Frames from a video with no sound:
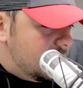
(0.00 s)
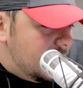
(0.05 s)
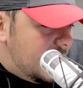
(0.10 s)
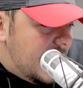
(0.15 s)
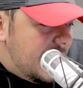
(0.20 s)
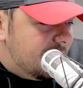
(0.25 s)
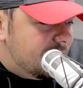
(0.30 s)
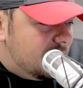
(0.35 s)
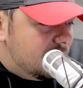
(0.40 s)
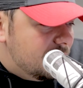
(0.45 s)

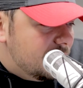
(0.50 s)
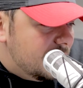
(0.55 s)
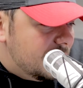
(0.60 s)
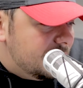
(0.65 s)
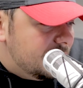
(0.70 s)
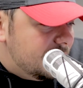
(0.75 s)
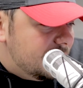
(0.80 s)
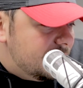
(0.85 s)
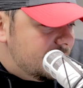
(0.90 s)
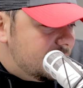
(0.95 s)
Have you
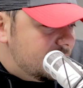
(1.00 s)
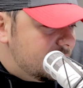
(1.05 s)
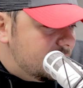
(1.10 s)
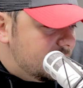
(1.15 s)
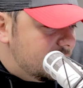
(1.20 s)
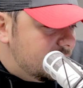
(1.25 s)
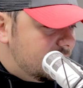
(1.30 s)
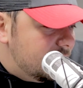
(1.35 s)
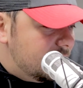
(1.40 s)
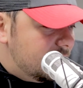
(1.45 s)
done this?
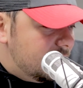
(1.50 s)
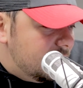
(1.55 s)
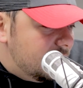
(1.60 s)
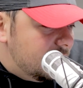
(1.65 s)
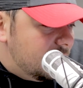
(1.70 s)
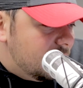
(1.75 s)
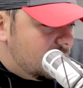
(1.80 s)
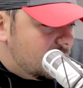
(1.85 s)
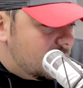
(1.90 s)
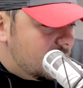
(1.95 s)

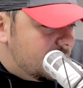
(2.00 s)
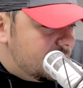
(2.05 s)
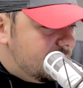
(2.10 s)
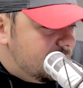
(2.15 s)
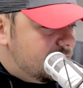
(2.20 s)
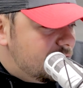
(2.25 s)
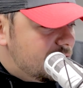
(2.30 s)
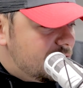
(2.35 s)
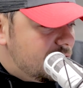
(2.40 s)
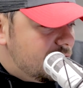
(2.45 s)
Or are
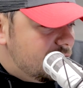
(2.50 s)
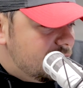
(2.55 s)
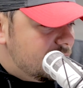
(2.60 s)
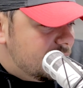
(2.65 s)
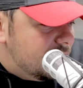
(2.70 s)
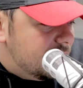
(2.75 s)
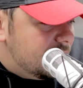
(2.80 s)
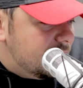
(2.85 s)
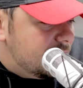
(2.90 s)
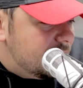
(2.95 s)
you just
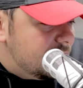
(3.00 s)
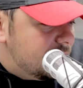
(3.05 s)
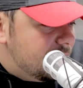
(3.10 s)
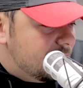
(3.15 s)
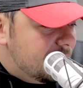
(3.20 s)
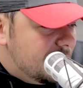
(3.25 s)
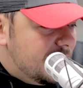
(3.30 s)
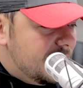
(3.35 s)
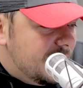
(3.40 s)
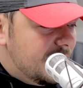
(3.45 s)
using this,
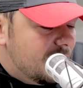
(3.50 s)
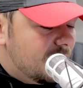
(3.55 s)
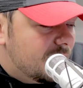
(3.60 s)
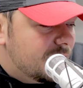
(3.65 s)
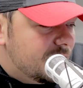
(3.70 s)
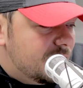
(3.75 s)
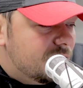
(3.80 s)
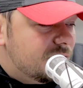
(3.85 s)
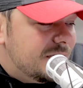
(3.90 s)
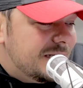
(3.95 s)
or
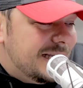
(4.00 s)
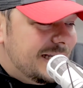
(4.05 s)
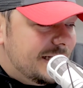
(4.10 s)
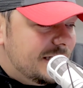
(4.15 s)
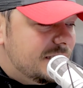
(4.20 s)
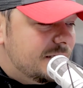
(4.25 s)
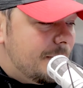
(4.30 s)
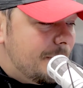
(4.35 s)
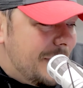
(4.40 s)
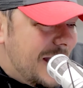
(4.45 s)
using
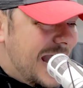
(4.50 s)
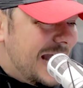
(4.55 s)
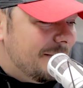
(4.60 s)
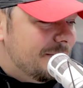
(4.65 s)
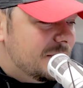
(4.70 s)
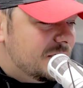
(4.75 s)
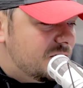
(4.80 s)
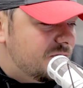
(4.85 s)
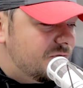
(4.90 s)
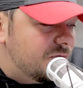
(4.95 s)
his bad
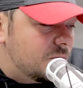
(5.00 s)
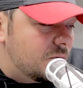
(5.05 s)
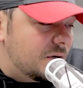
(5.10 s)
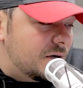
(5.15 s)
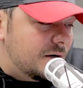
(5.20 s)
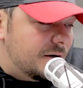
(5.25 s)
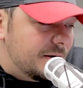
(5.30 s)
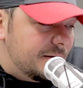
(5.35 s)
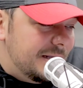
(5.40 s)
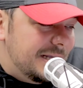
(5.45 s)

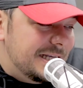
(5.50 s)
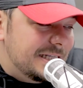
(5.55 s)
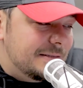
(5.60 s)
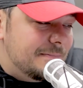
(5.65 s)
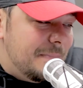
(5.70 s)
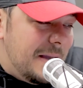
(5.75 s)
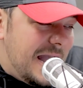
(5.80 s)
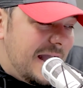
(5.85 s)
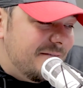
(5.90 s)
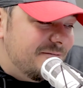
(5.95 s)

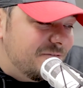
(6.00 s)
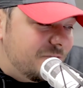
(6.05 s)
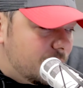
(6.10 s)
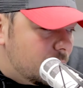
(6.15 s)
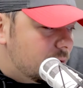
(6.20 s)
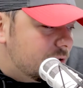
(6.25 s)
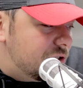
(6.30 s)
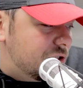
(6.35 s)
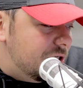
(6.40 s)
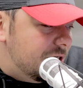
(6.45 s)

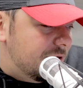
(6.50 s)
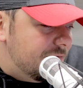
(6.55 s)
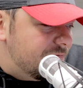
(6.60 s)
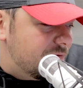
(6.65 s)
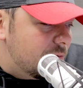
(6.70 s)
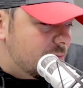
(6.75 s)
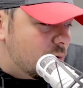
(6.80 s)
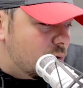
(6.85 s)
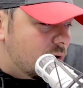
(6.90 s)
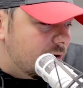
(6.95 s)
fortune
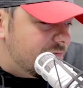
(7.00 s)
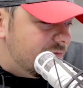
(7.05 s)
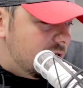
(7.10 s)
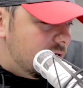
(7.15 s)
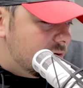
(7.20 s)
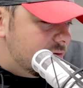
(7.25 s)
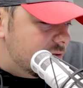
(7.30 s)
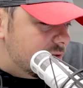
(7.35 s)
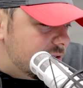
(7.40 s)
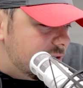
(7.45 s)
for more
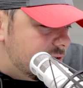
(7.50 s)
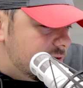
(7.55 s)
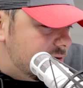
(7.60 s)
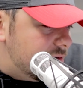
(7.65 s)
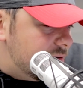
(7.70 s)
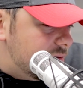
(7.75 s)
views?